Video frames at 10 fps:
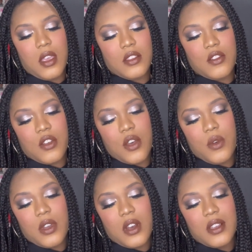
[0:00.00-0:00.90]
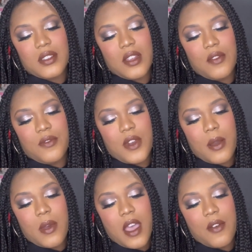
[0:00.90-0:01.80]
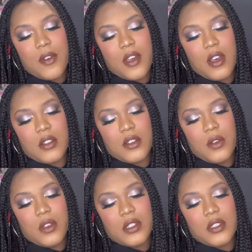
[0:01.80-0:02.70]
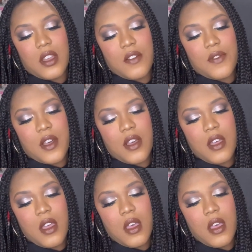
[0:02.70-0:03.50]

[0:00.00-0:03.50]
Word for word: It's got coconut, sunflower, avocado, cassava,